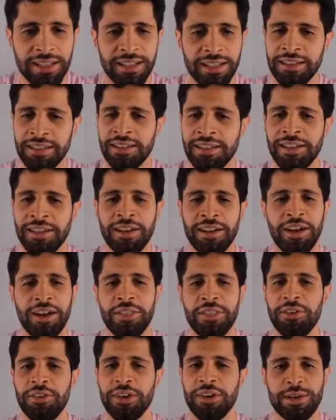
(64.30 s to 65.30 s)
in
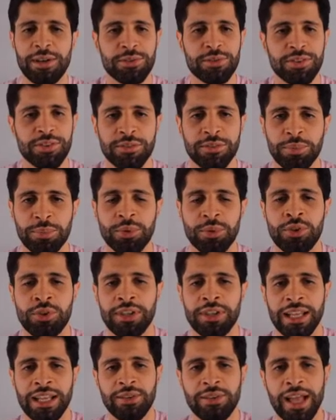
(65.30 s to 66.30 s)
other areas of the
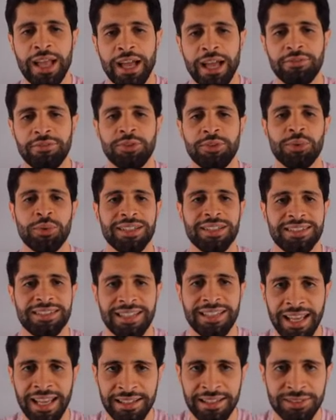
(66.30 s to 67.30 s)
board and you have to
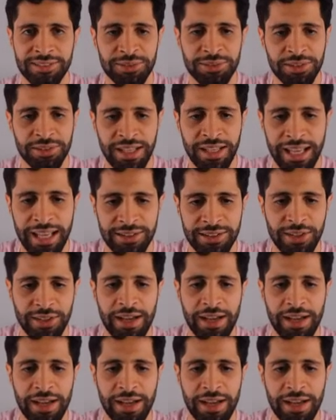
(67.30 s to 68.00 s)
attend to that.